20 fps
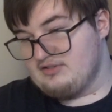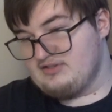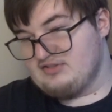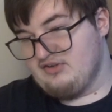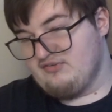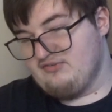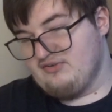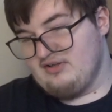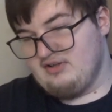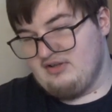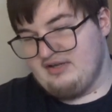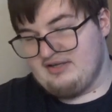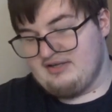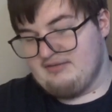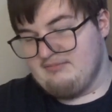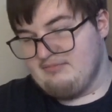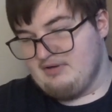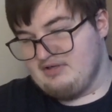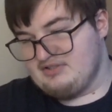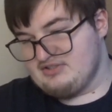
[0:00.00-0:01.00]
and I feel like
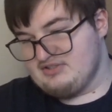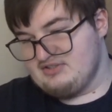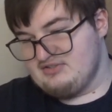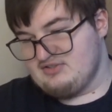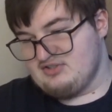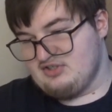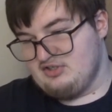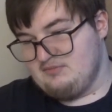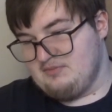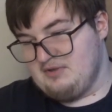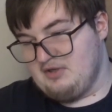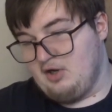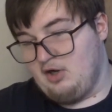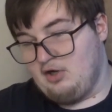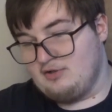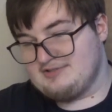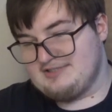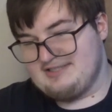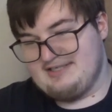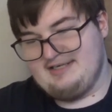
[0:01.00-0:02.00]
Combuskin is going to be a
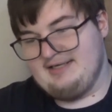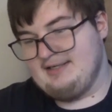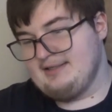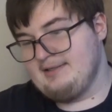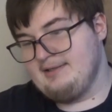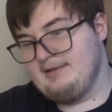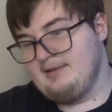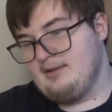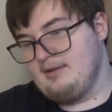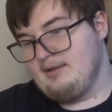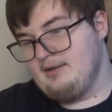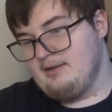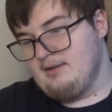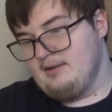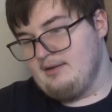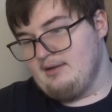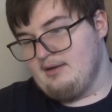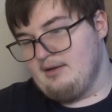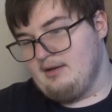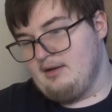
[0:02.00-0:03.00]
hot take.
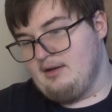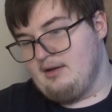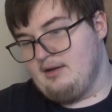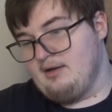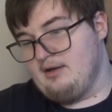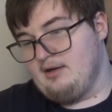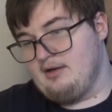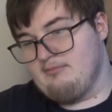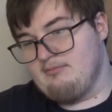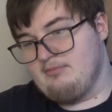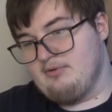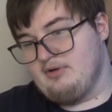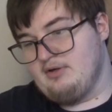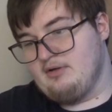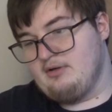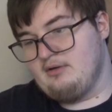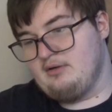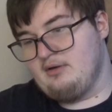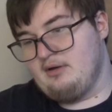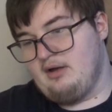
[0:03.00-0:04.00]

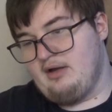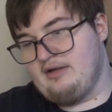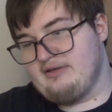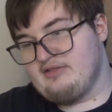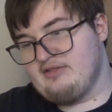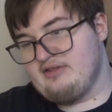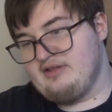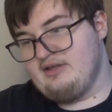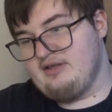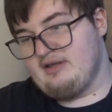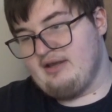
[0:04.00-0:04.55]
But I think